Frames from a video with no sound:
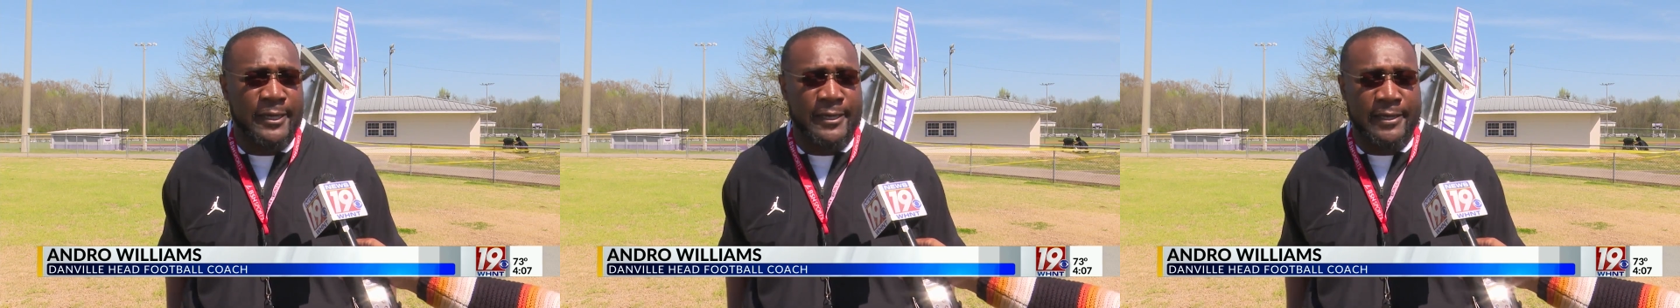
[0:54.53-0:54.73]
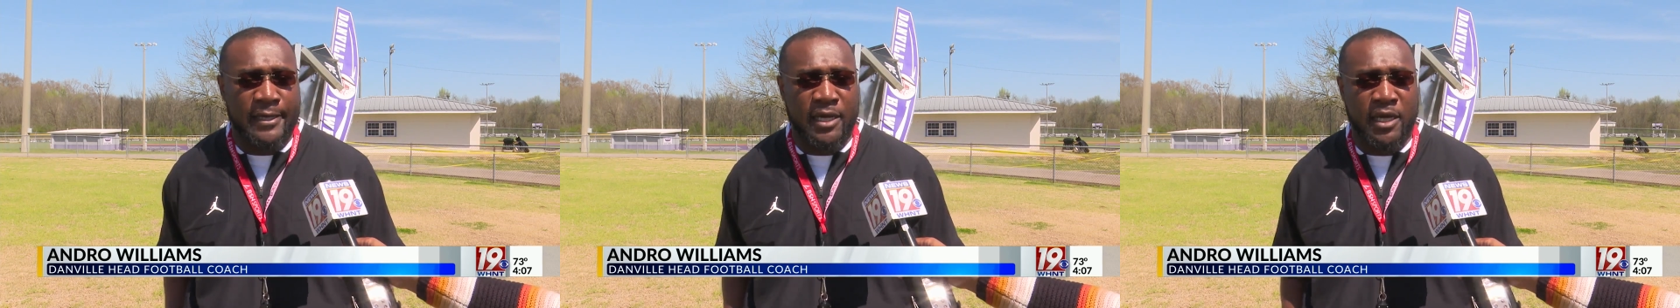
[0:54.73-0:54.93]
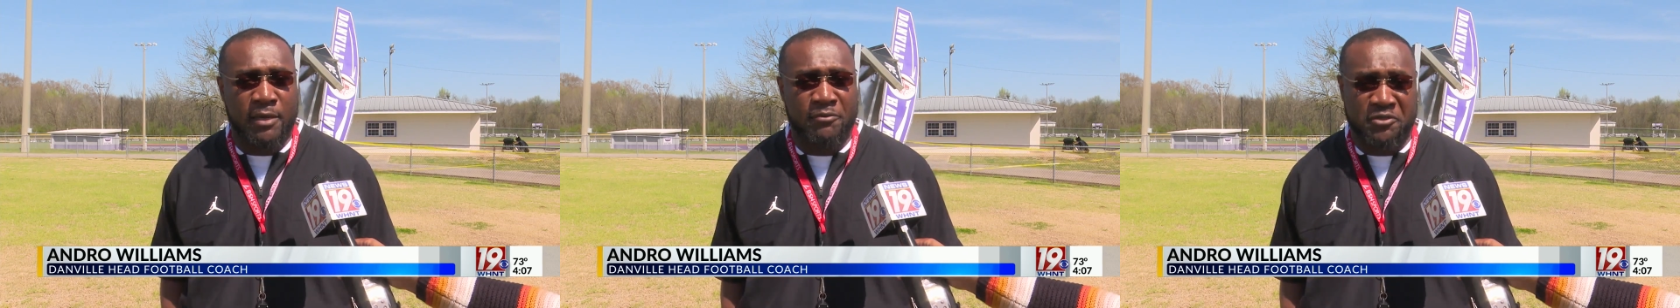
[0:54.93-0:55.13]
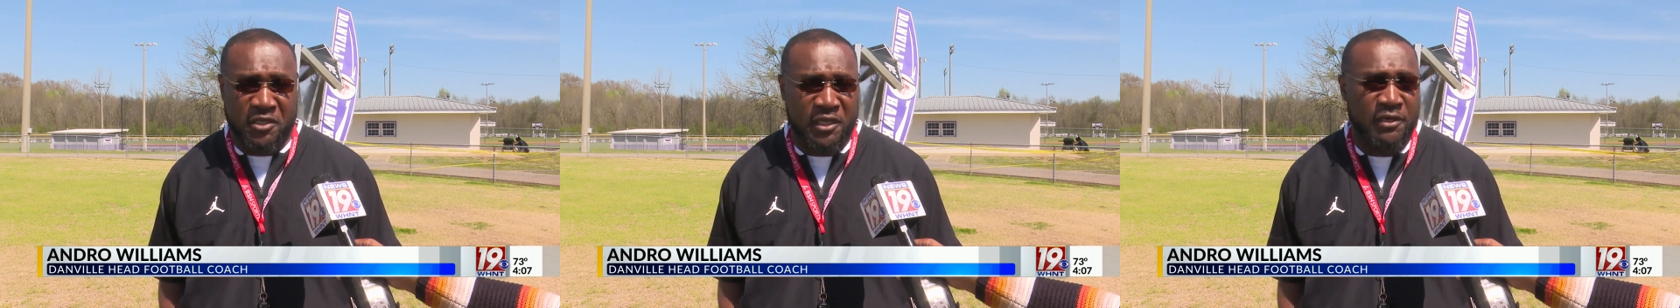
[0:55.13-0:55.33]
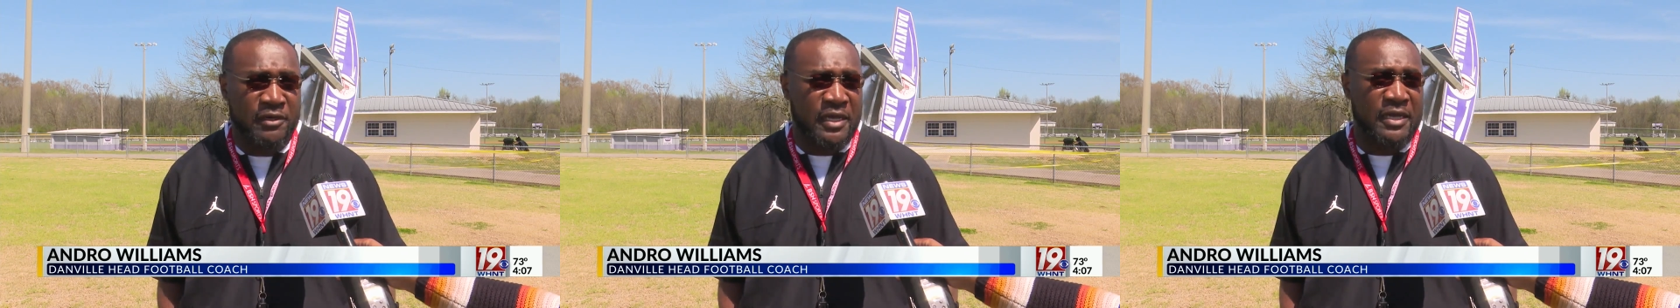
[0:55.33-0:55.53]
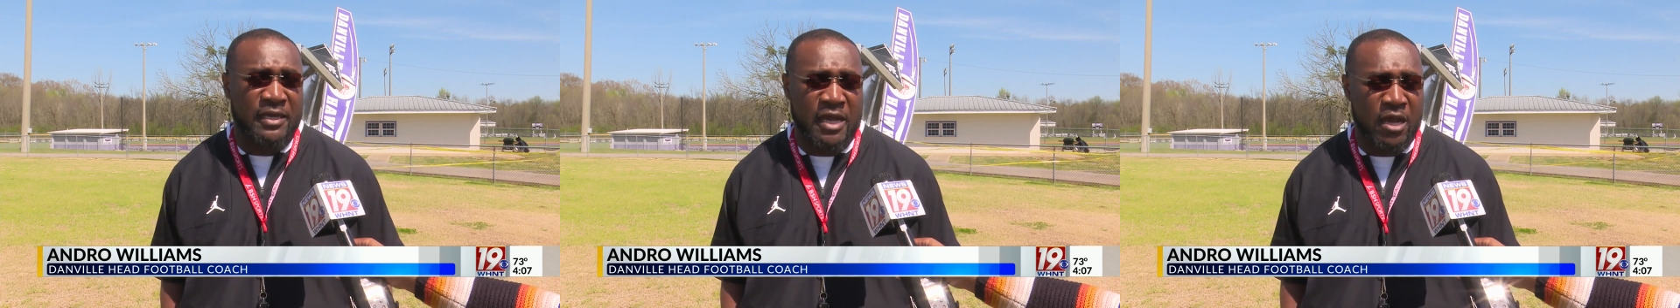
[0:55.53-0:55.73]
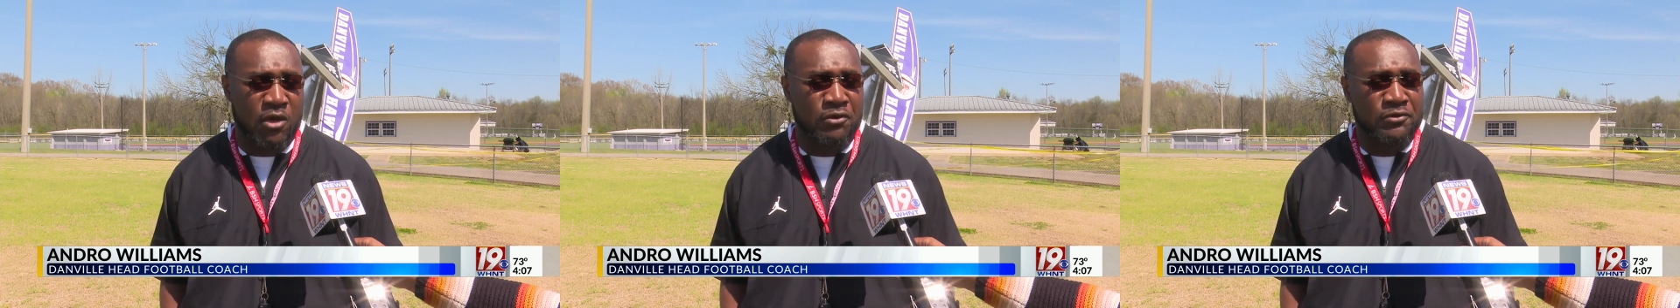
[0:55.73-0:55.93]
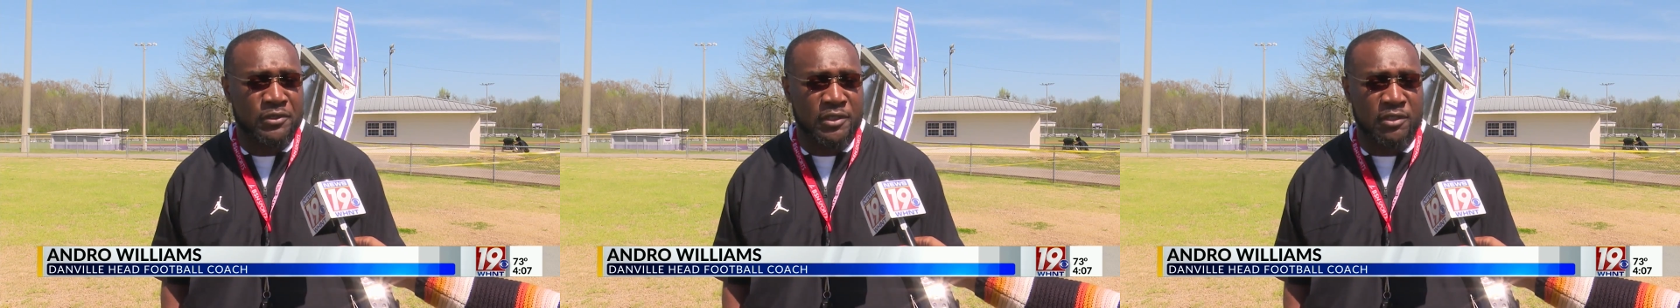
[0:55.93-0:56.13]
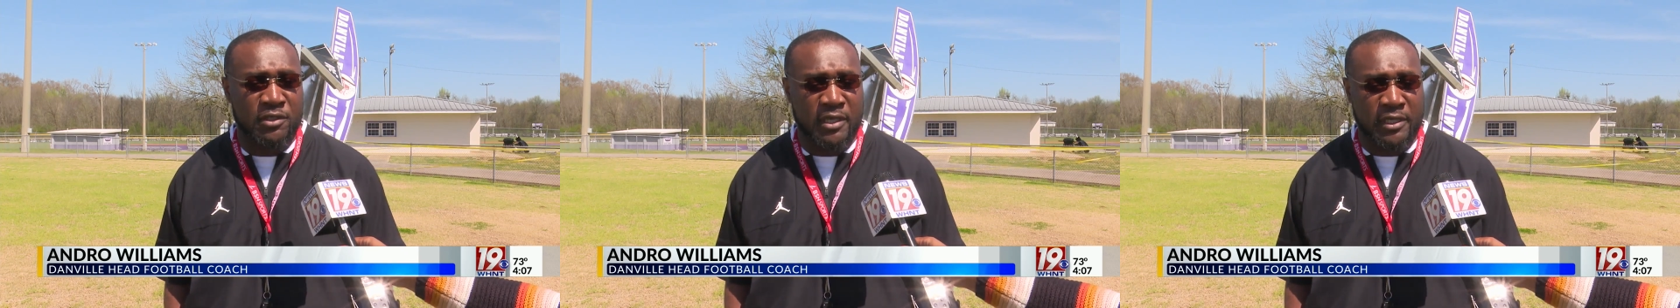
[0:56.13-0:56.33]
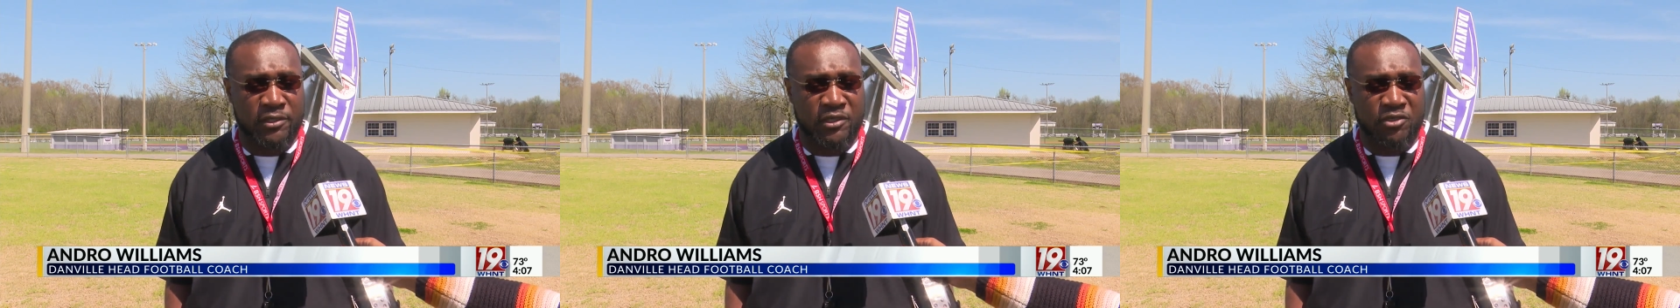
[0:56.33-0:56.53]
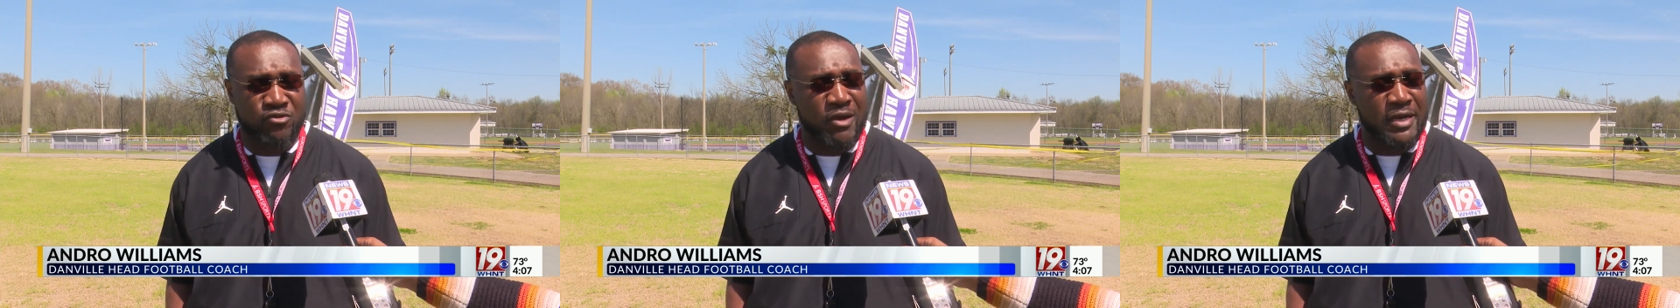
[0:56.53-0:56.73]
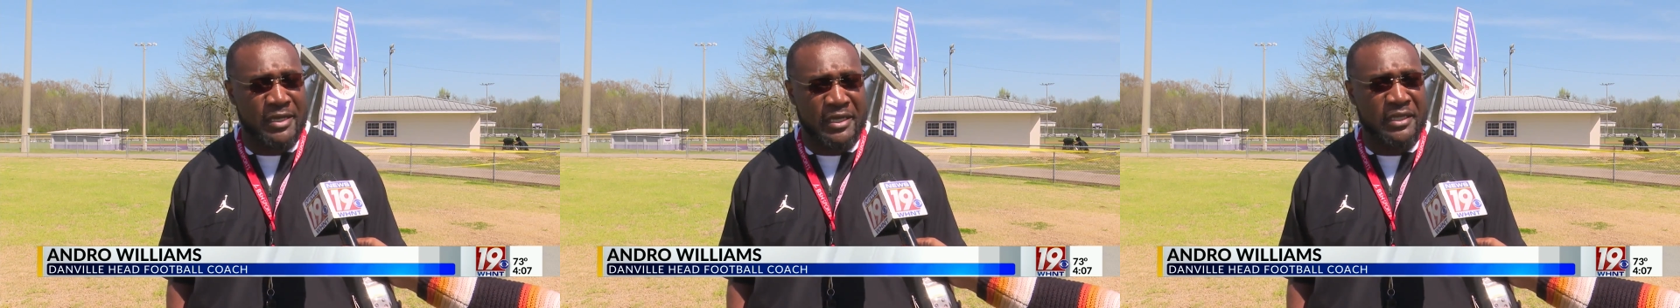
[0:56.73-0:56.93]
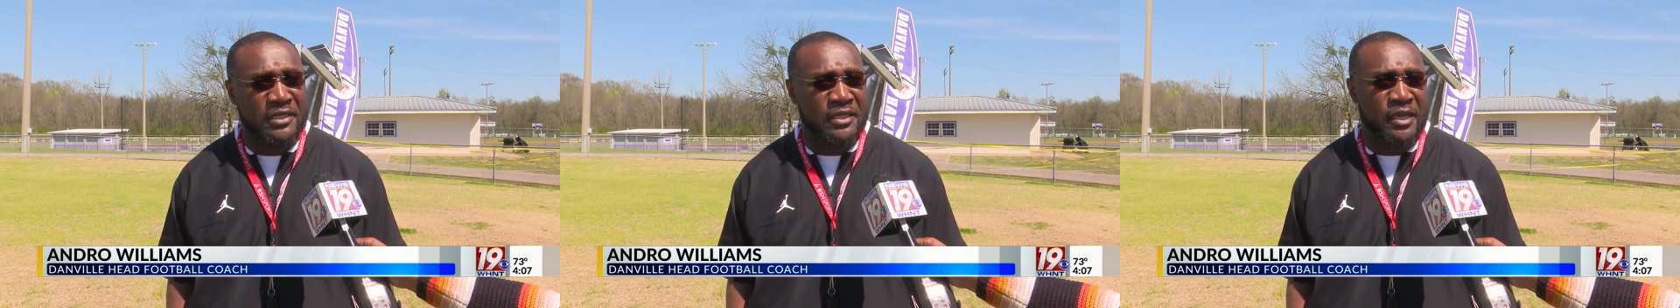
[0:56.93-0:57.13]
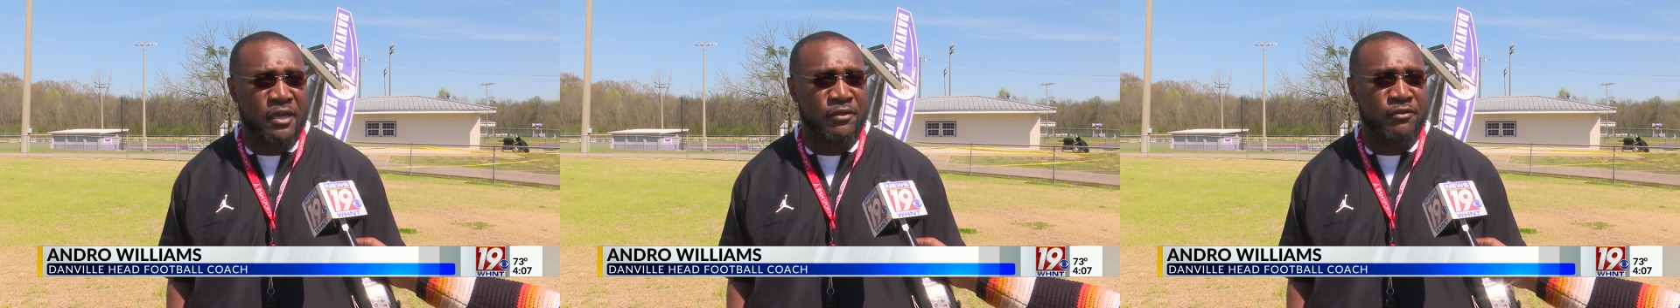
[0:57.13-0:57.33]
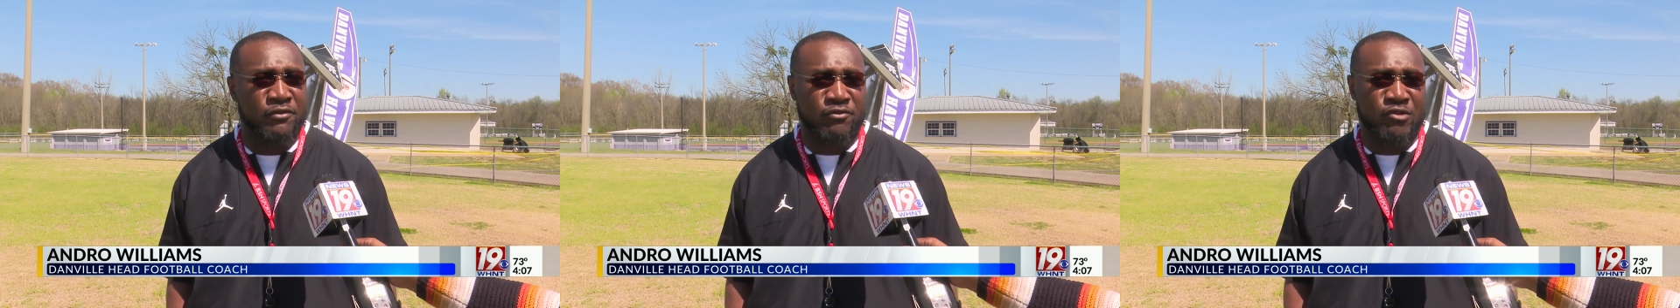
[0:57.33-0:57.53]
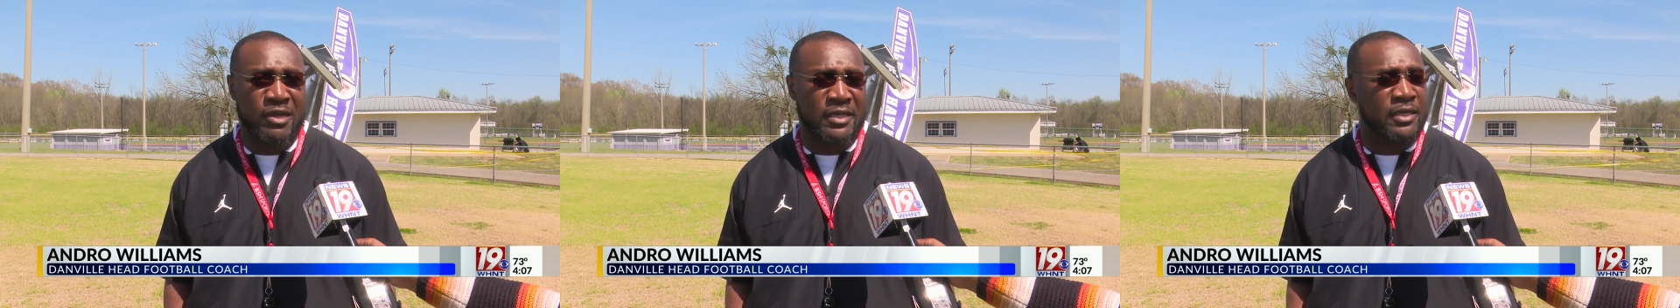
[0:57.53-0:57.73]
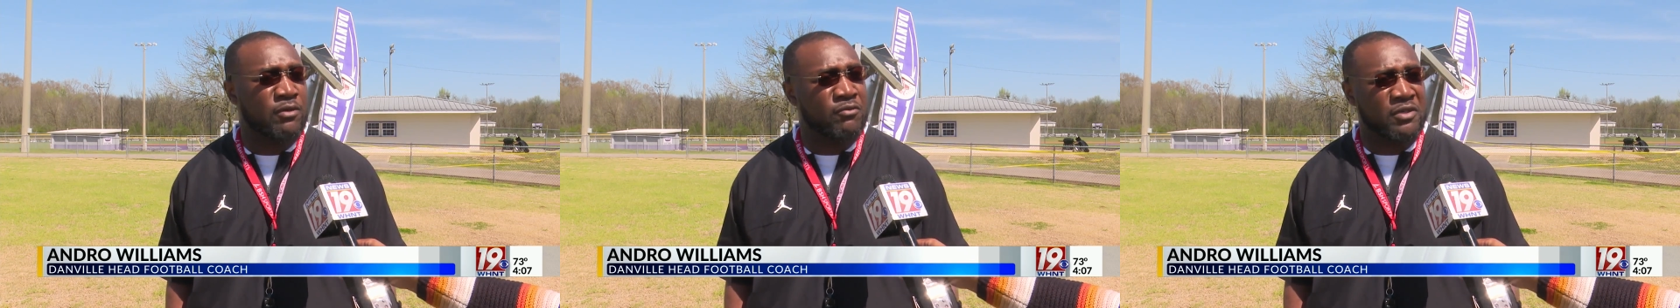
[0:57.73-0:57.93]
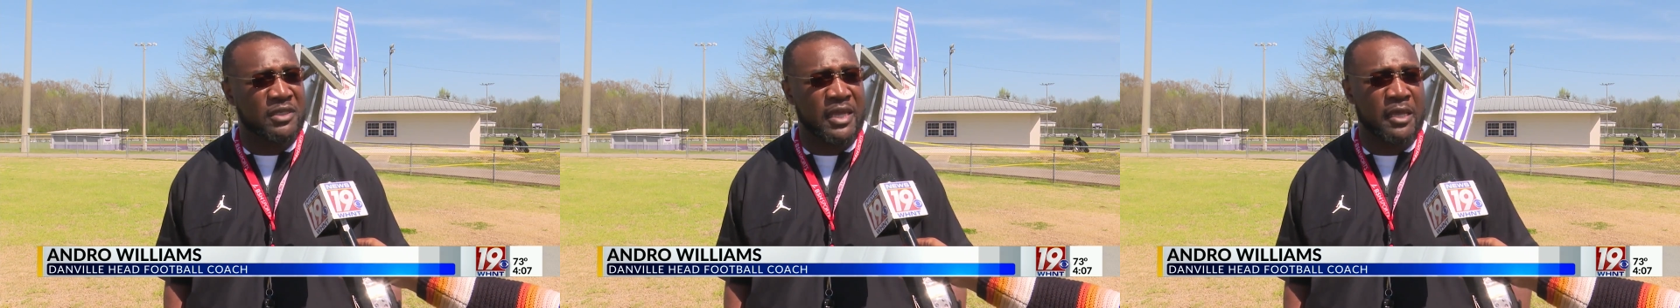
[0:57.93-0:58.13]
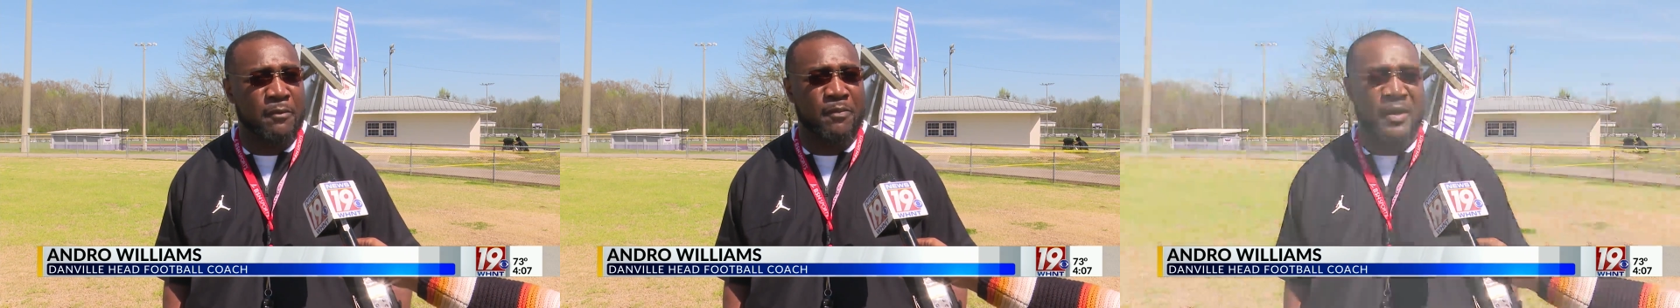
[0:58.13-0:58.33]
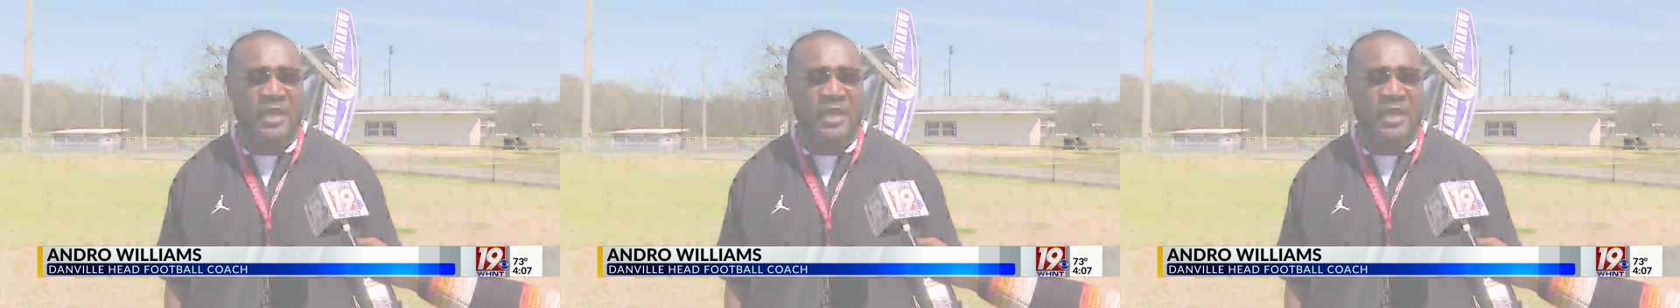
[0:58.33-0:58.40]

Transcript: and um, still getting calls and, and just trying to get together and try to get on the same